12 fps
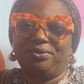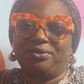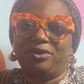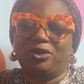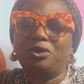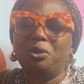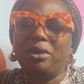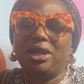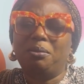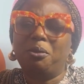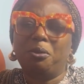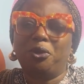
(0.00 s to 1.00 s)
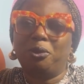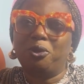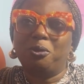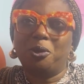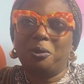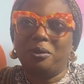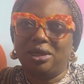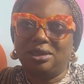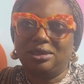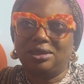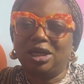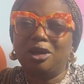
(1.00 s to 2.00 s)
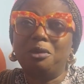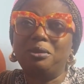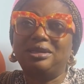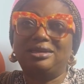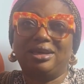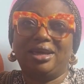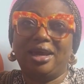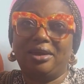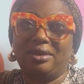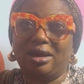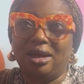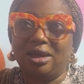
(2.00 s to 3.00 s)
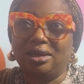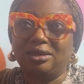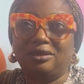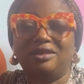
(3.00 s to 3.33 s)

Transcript: So many memorable moments. The coming together to